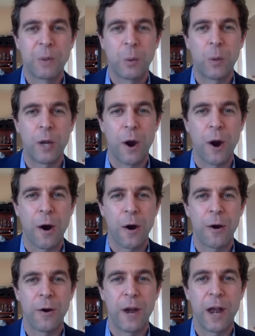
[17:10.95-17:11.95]
we
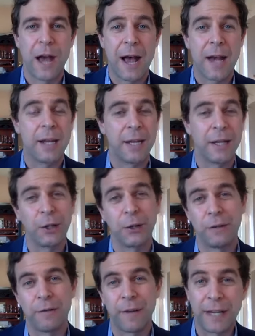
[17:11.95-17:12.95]
are not in
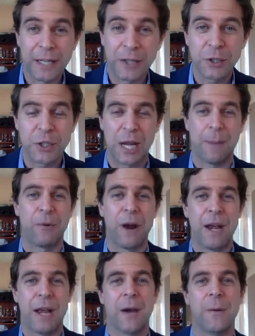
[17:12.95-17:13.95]
good financial shape
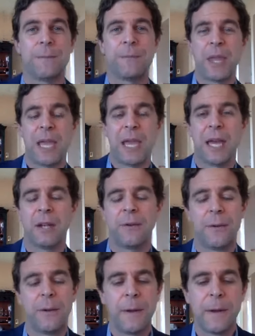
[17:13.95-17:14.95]
right now. And